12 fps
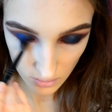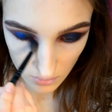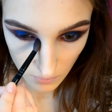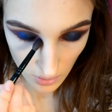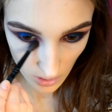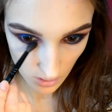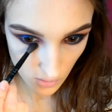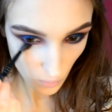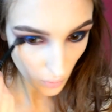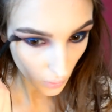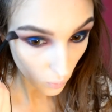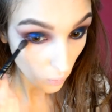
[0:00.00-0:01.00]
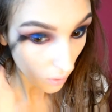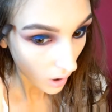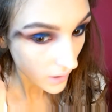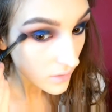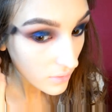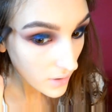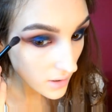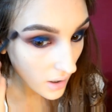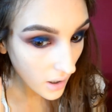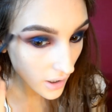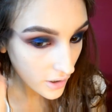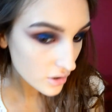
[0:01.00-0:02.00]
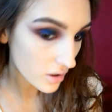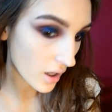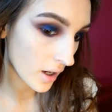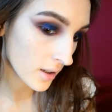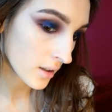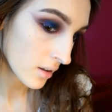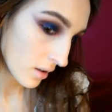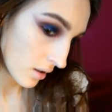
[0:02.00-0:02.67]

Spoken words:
because we want that harsh line.